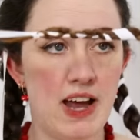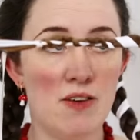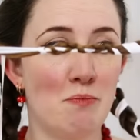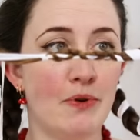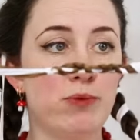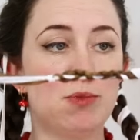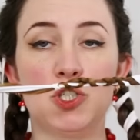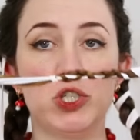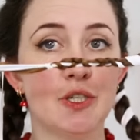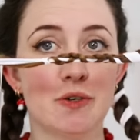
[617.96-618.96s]
have pretty much
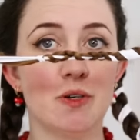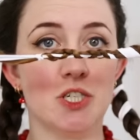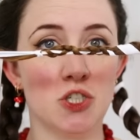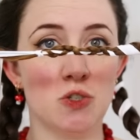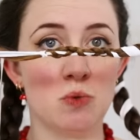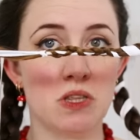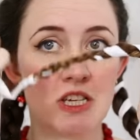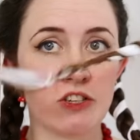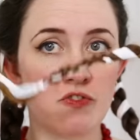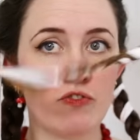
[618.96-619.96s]
zero issues with
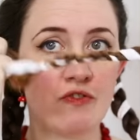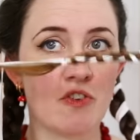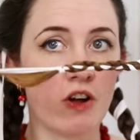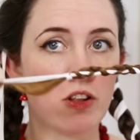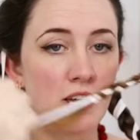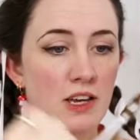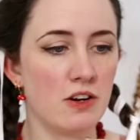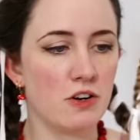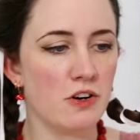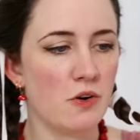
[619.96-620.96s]
this
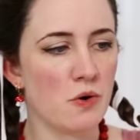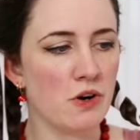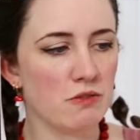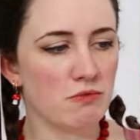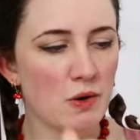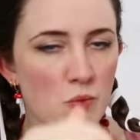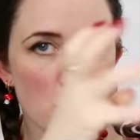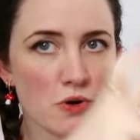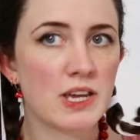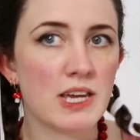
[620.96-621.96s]
falling or, or like
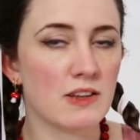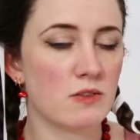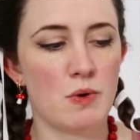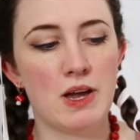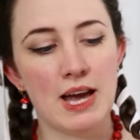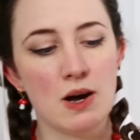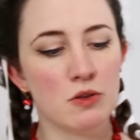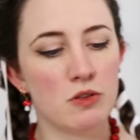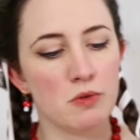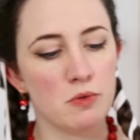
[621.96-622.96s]
working its way
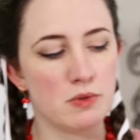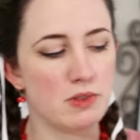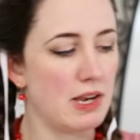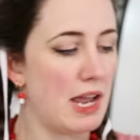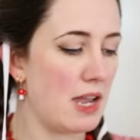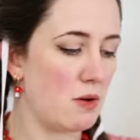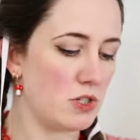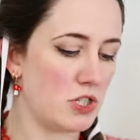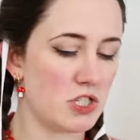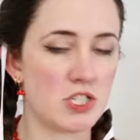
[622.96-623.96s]
out through the day,
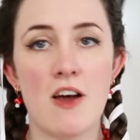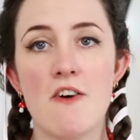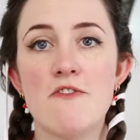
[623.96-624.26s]
which is